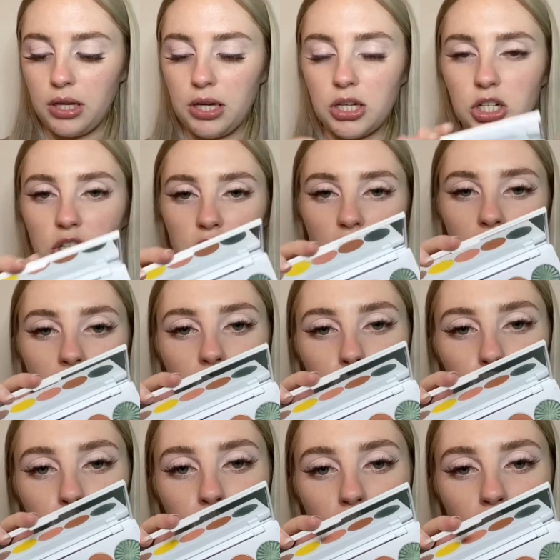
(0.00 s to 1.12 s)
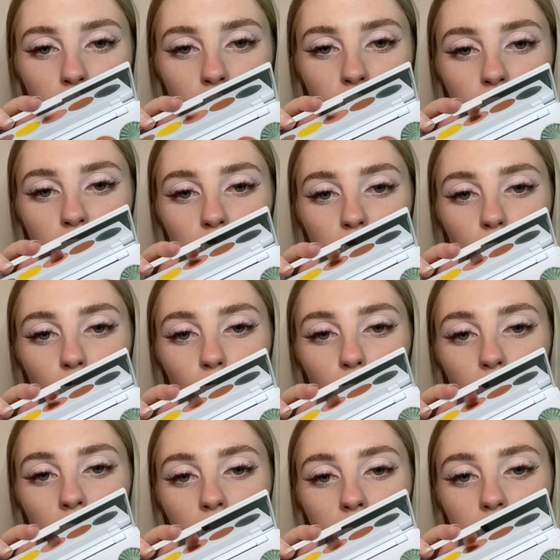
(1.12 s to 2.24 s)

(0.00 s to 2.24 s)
shade Bittersweet,